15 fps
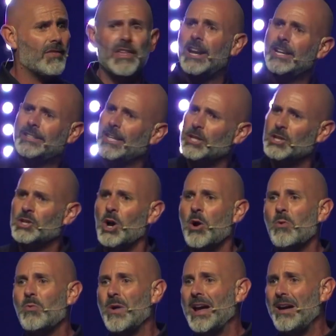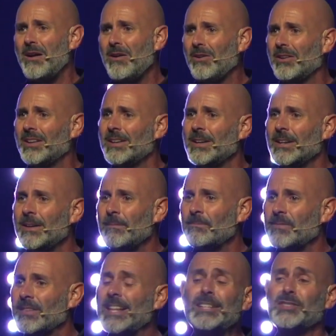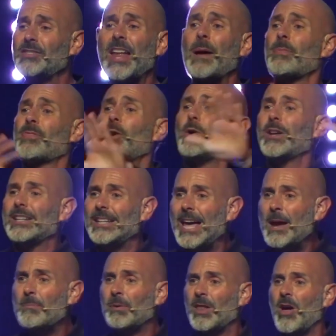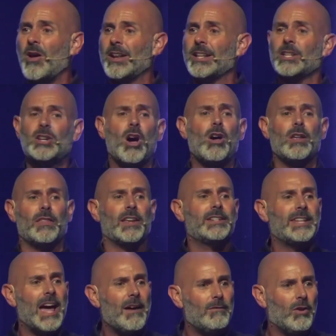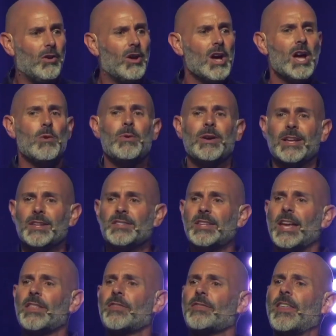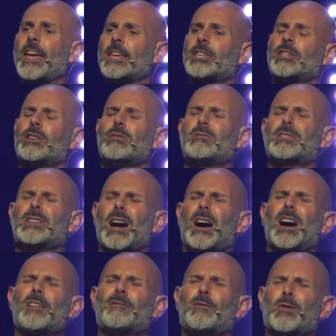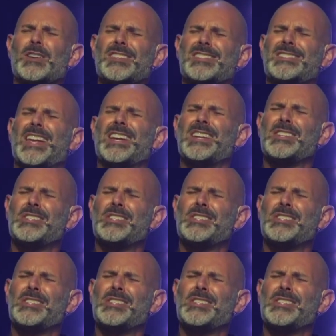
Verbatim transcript: that it didn't go well. Let's not throw a label on it and call it the devil. We can say, Thank you, God, for a second